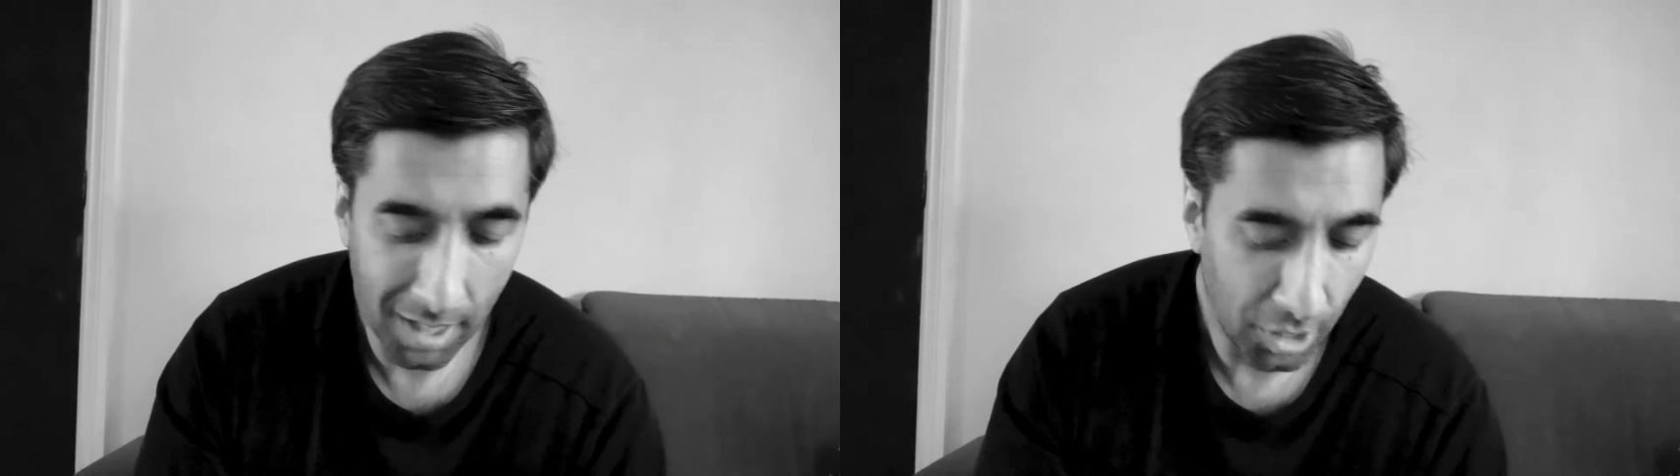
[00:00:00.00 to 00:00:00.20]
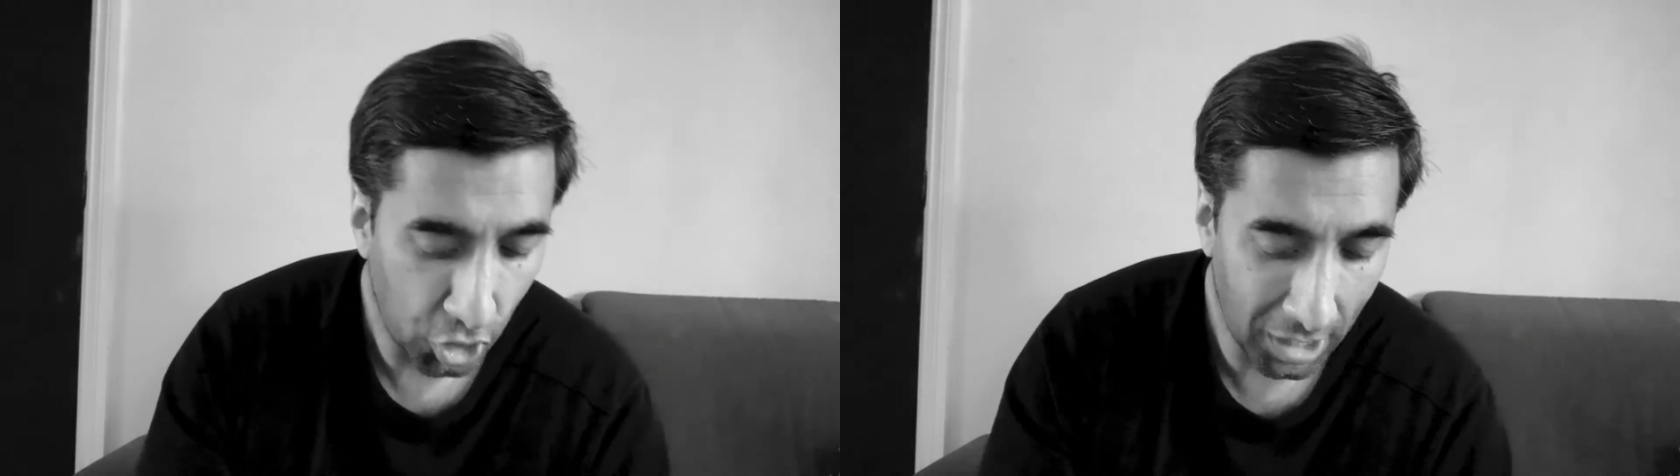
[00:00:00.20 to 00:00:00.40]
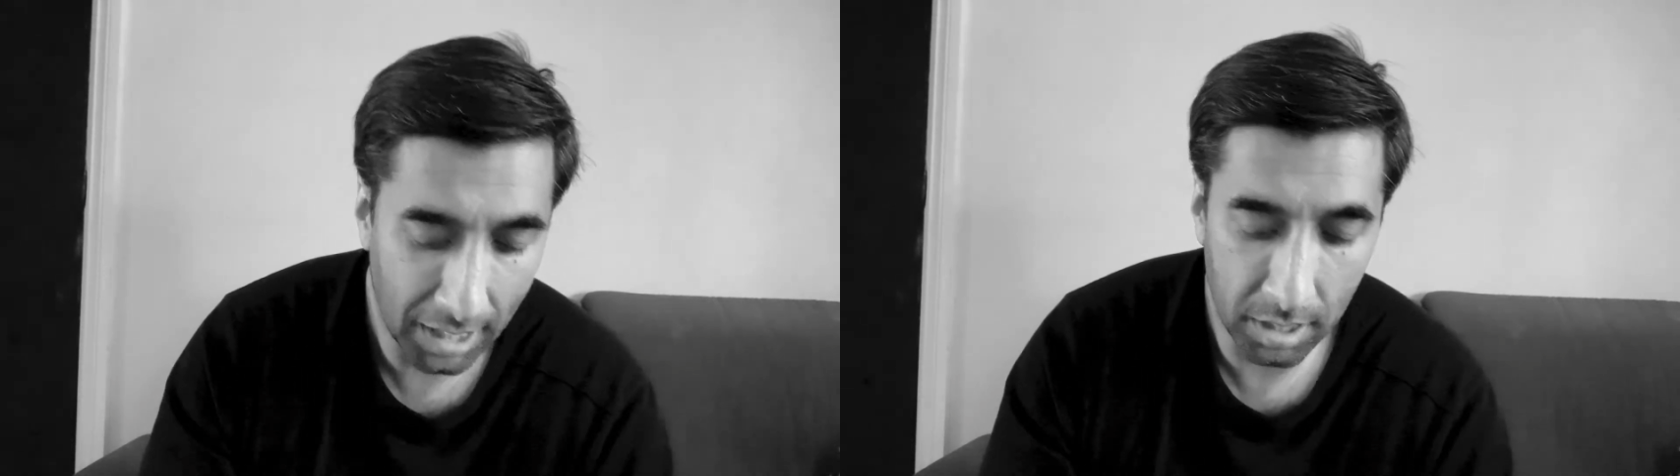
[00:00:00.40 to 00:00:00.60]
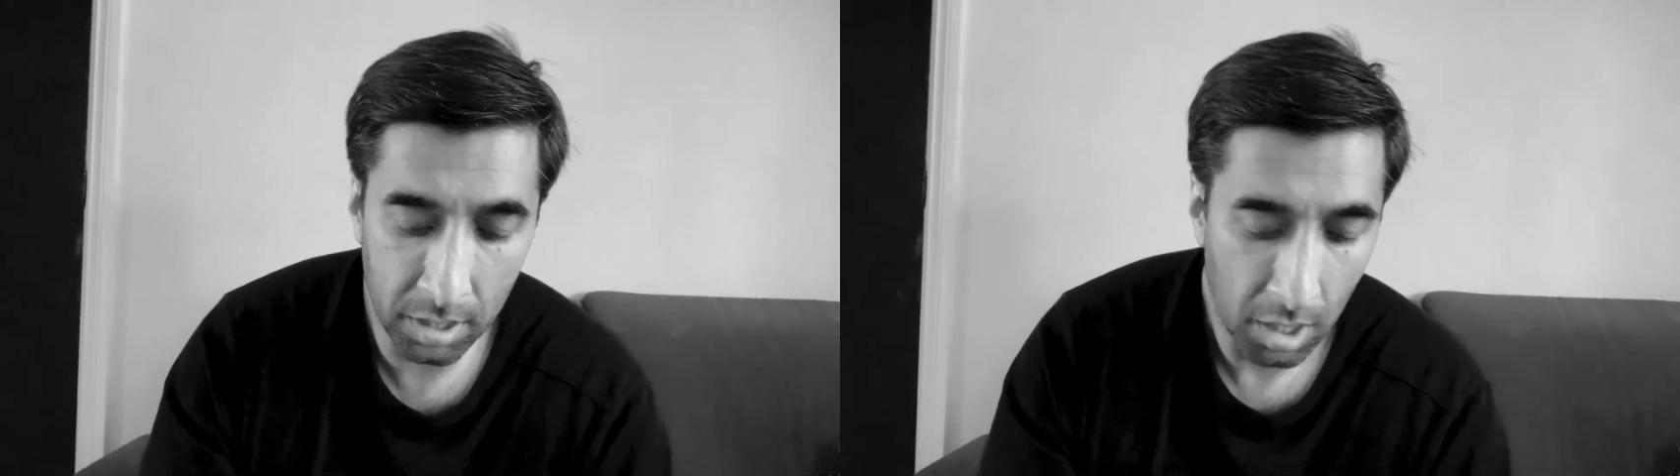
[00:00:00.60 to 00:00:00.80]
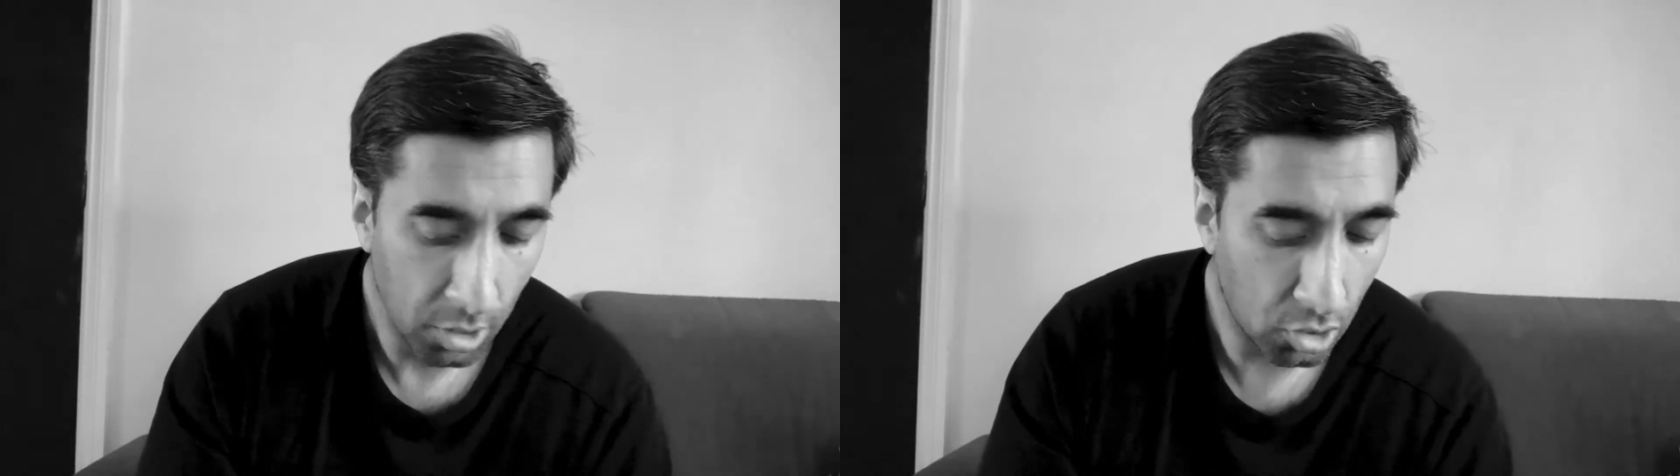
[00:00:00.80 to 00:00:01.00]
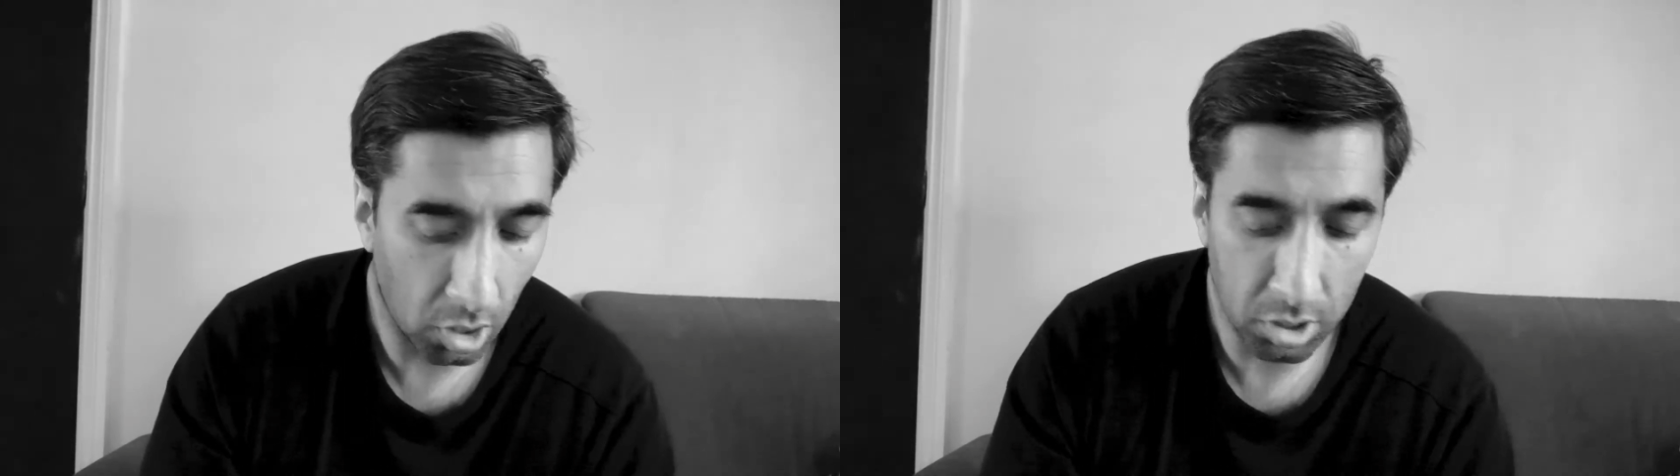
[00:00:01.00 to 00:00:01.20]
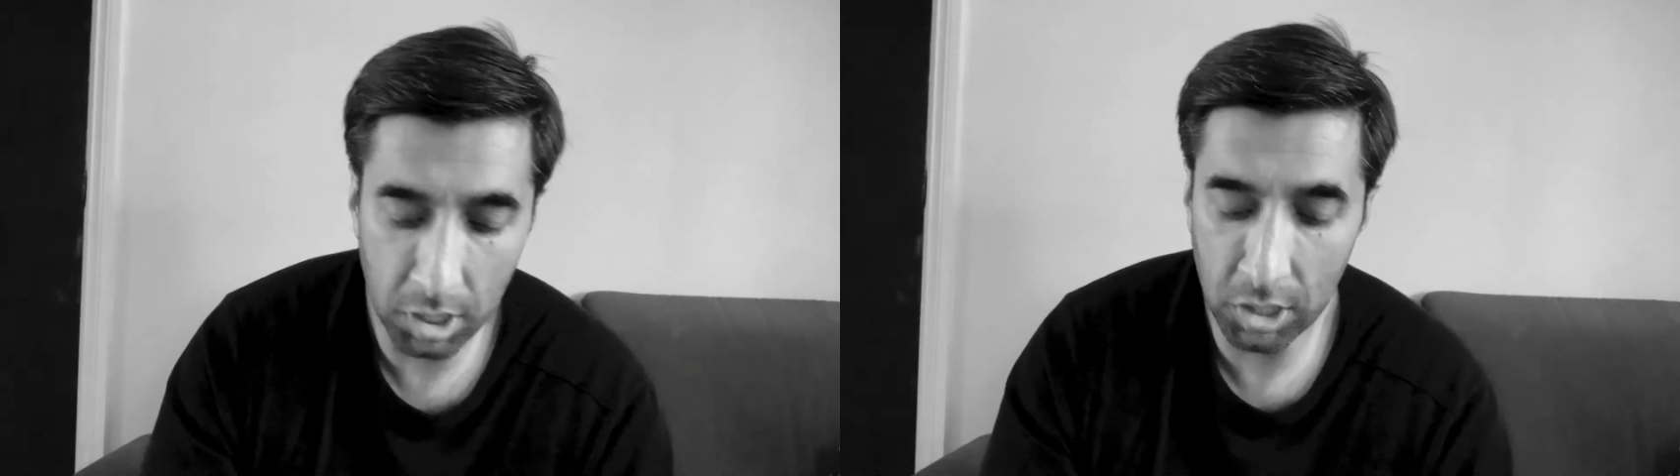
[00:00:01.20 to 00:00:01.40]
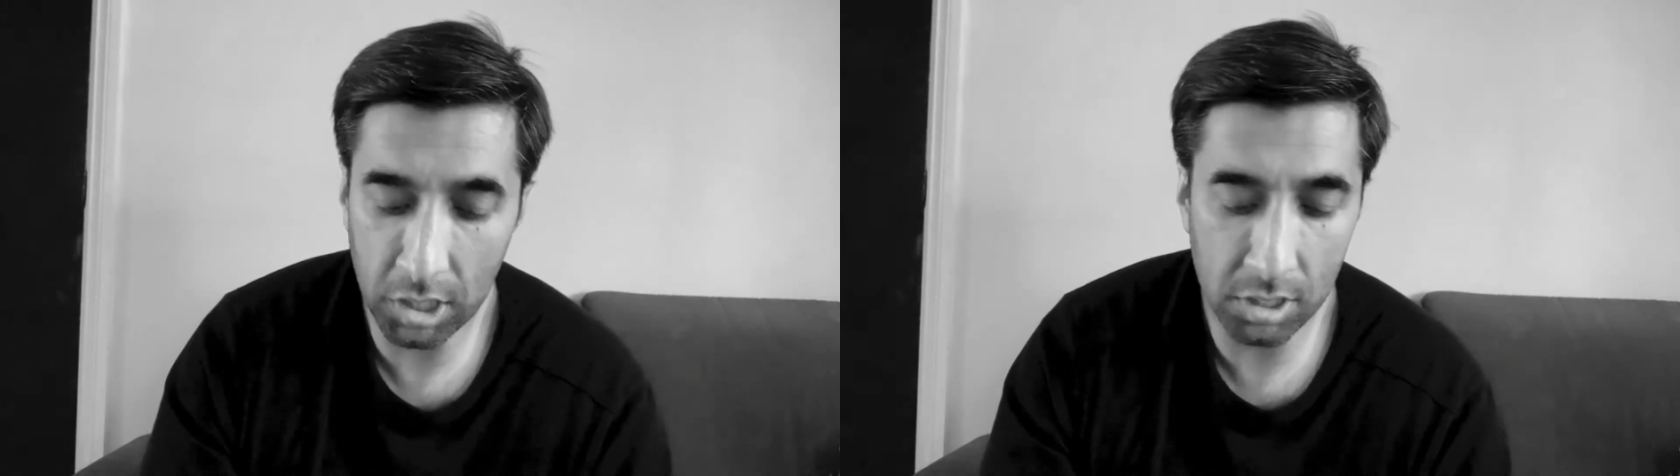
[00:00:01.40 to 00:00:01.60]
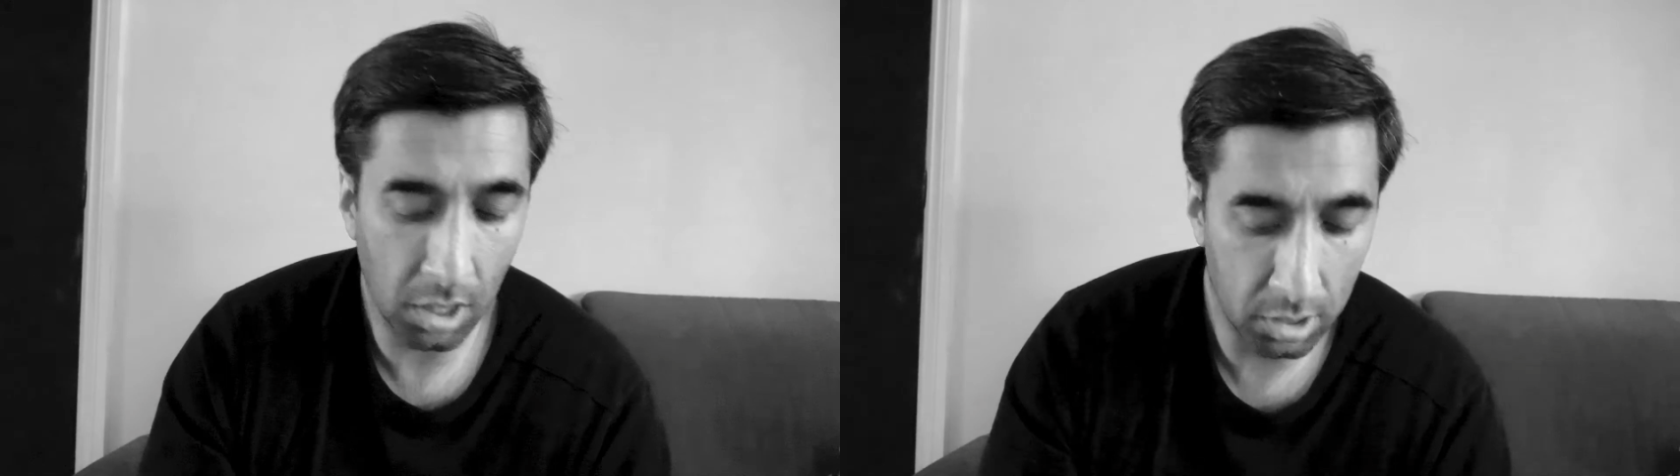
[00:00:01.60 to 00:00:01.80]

chicken, sausages,